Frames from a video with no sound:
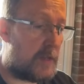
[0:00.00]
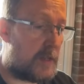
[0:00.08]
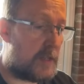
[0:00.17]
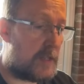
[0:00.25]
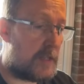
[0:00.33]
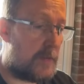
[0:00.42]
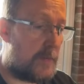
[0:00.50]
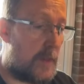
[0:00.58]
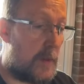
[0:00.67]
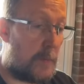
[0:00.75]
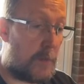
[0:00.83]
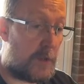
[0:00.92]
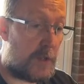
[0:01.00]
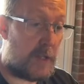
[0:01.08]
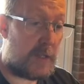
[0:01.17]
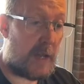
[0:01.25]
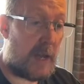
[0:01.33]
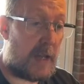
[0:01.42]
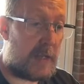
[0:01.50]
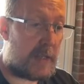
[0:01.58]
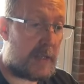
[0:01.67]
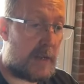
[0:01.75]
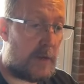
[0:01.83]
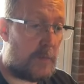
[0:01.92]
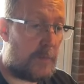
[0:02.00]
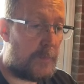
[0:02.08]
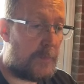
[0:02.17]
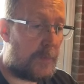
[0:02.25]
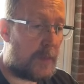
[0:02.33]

needs, budget and style.